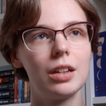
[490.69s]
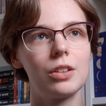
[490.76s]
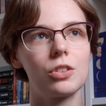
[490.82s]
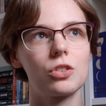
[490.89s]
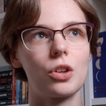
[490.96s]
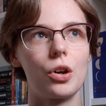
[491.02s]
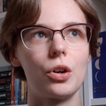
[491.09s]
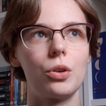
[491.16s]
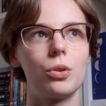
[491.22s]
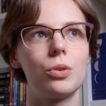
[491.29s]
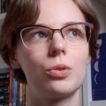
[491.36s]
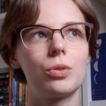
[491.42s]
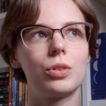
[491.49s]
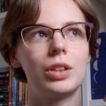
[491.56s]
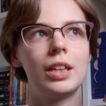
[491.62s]

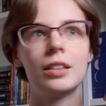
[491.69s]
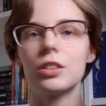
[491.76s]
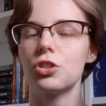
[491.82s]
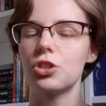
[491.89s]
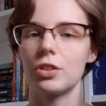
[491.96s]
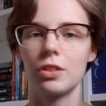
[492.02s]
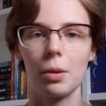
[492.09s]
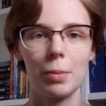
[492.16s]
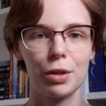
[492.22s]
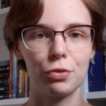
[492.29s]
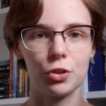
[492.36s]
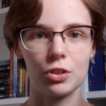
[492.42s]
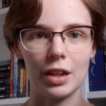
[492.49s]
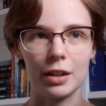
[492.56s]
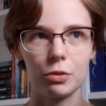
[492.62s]
So English is not my
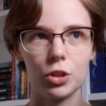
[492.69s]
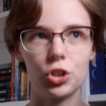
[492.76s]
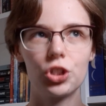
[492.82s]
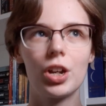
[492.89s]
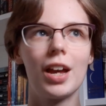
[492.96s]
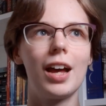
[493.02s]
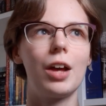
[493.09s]
first language,